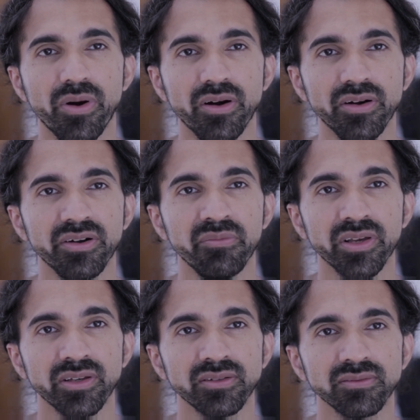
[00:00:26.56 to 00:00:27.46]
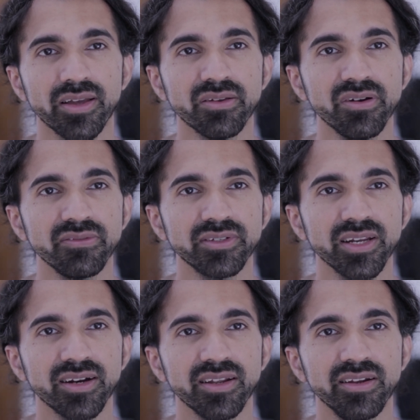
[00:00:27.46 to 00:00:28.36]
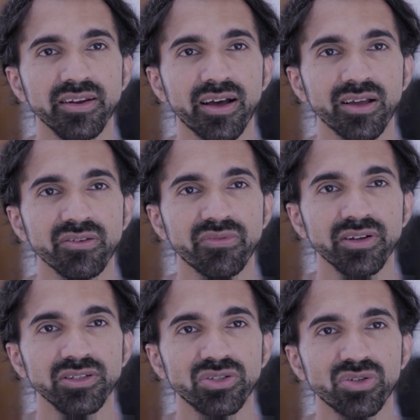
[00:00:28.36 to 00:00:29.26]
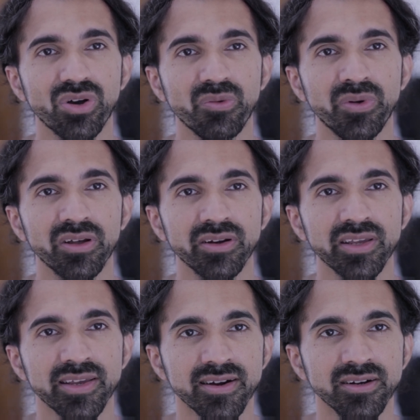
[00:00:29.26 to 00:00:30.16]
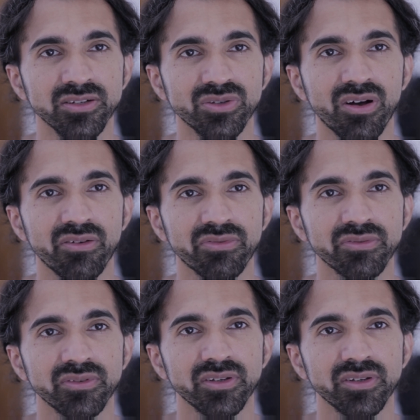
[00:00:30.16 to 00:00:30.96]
burned me. I could have taken a knife and chopped her ears off.